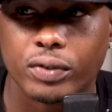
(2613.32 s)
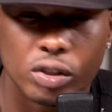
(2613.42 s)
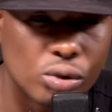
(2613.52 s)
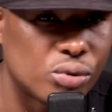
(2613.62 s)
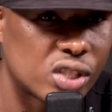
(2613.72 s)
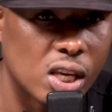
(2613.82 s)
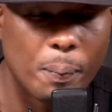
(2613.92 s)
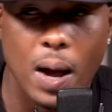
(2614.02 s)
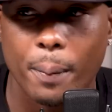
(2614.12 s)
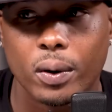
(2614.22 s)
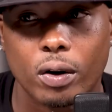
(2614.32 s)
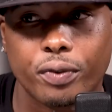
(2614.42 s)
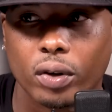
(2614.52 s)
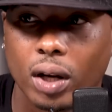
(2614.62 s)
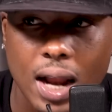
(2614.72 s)
that you see popping
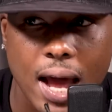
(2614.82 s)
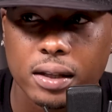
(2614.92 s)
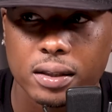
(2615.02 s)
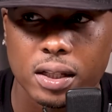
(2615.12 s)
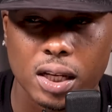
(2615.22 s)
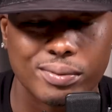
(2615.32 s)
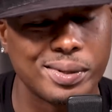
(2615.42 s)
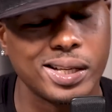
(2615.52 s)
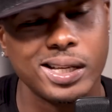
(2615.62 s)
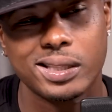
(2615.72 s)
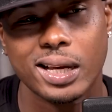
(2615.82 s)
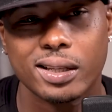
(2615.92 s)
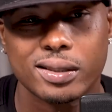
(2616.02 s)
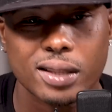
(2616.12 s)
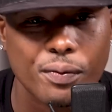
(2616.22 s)
off on a lot of teams. Man, he
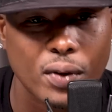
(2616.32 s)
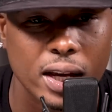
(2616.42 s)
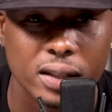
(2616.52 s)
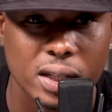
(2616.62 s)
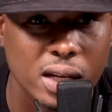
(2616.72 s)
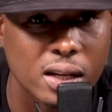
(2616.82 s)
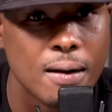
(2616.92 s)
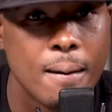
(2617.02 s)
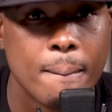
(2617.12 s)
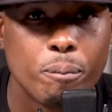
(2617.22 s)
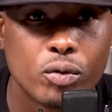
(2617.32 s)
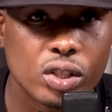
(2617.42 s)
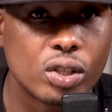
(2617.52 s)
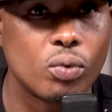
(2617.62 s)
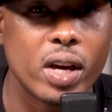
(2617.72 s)
take himself out. And then
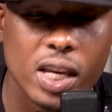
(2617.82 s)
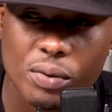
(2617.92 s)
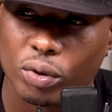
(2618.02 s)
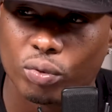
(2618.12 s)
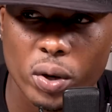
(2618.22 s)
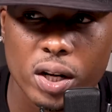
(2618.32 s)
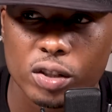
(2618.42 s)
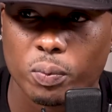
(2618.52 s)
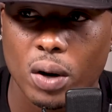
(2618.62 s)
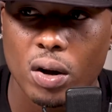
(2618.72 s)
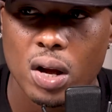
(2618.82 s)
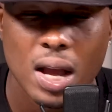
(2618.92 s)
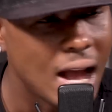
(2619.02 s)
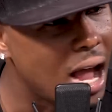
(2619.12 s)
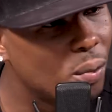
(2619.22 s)
just the way he was with us, bro.
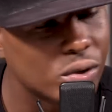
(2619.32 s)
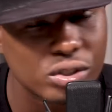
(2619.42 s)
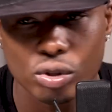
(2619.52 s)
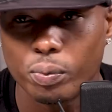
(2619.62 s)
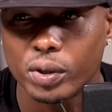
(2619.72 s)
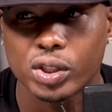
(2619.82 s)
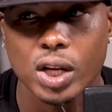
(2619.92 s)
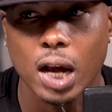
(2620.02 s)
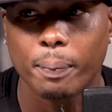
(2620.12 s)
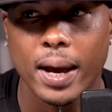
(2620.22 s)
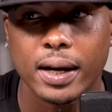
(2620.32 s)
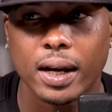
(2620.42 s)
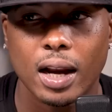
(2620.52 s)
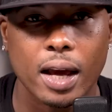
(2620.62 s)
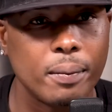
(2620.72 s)
I was super shocked by
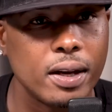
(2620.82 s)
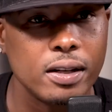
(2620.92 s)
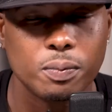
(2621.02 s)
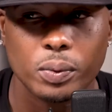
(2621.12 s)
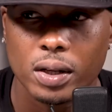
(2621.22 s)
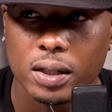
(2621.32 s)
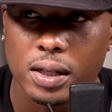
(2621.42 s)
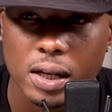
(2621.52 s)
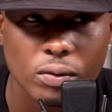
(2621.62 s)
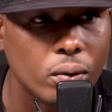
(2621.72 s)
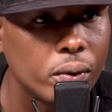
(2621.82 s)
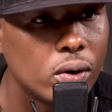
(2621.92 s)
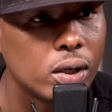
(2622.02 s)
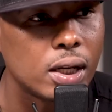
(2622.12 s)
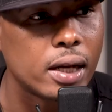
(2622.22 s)
that. Like, man, this boy, man, where we
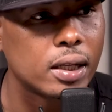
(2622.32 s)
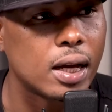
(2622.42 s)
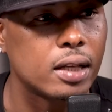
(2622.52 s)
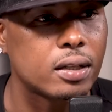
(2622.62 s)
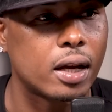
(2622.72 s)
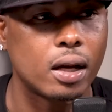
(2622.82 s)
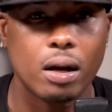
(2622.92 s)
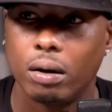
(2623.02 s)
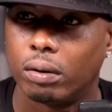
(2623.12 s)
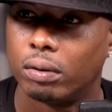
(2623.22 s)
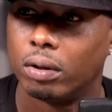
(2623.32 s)
going tonight, guys? Like, oh,